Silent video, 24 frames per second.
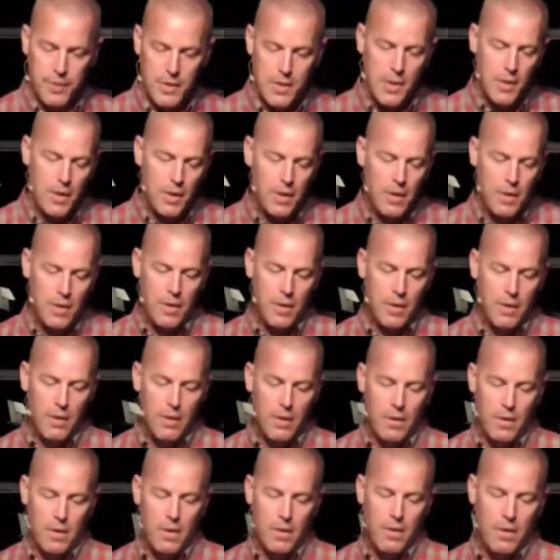
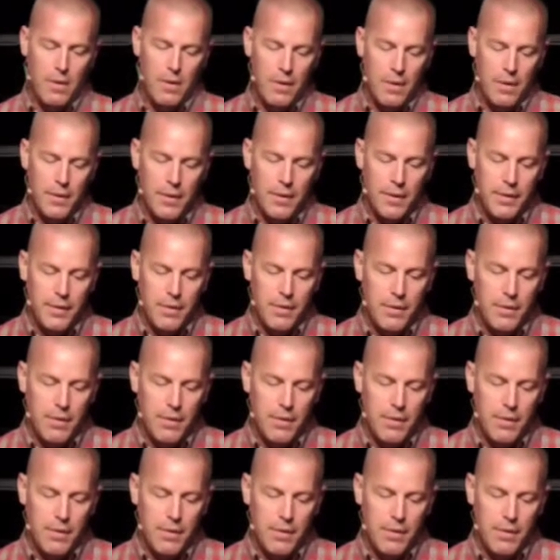(silence)